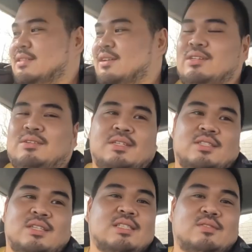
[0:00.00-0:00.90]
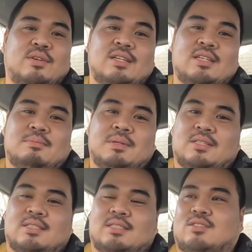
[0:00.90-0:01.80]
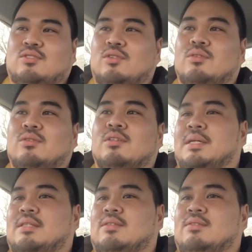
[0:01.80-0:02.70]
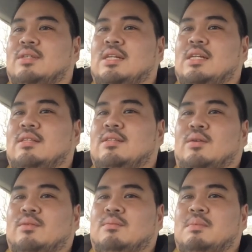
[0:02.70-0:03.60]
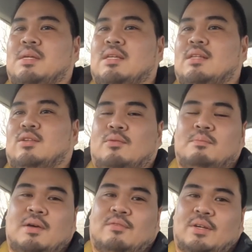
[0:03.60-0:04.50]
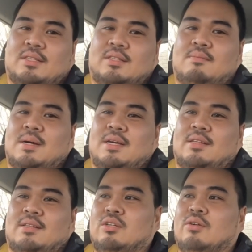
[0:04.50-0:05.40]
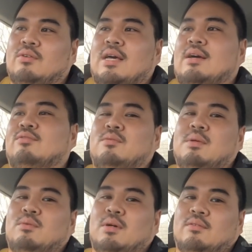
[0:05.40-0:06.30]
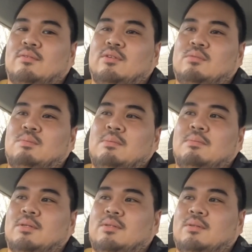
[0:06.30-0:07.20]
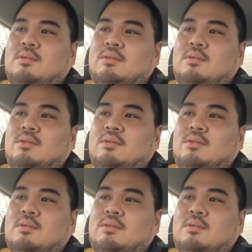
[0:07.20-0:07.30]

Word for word: the only reason it's funny is because it's true. But really don't be don't be affected by it. You don't have to be one of those people people